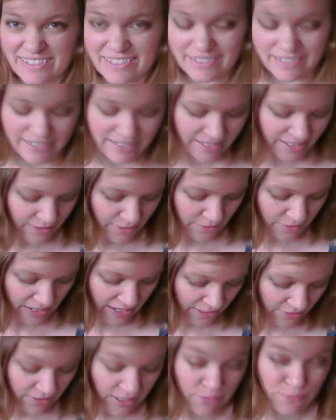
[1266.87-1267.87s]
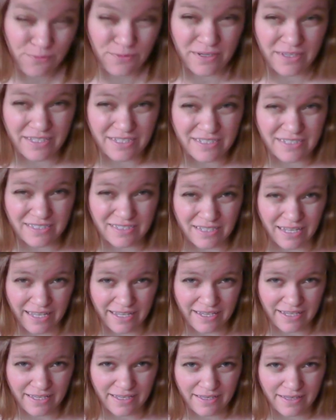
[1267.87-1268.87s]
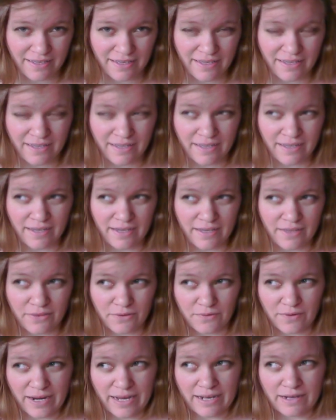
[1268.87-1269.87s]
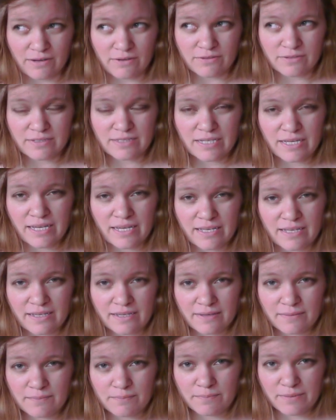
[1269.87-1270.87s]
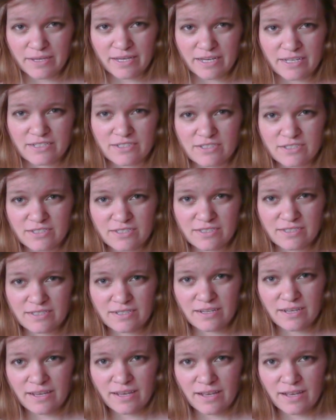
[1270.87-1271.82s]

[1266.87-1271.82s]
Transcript: than knitting in the round. I really dislike it in the round because